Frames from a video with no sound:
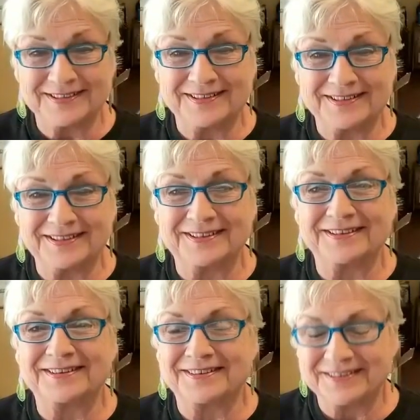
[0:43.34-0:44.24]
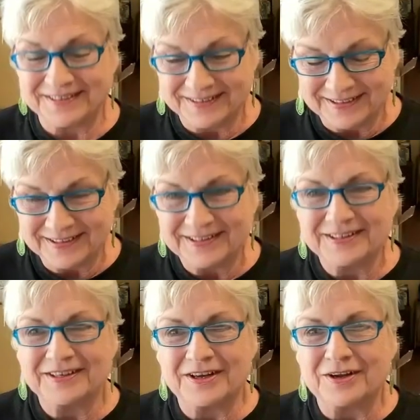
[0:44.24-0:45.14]
Horror.
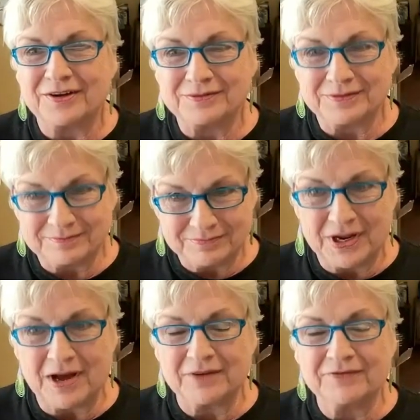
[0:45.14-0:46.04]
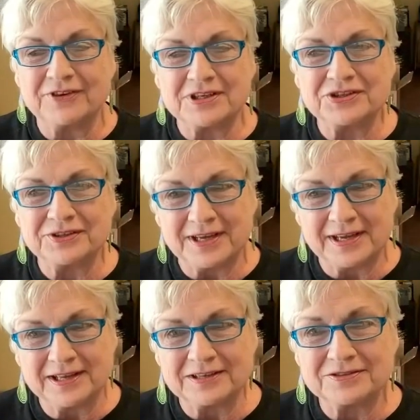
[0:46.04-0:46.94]
Uh, nonfiction
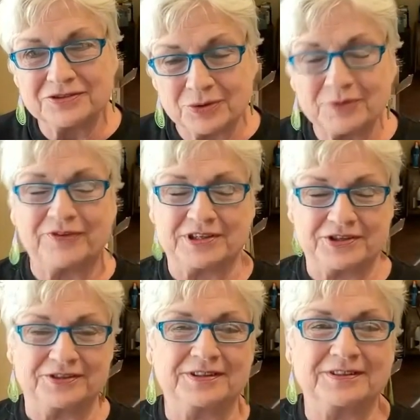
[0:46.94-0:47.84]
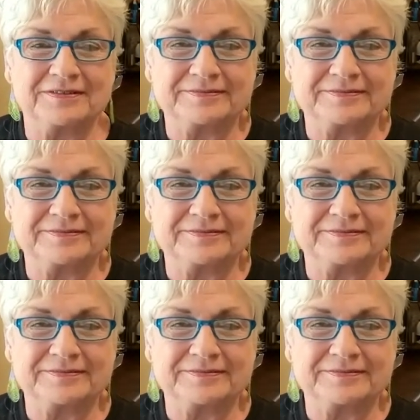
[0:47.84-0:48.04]
and short fiction.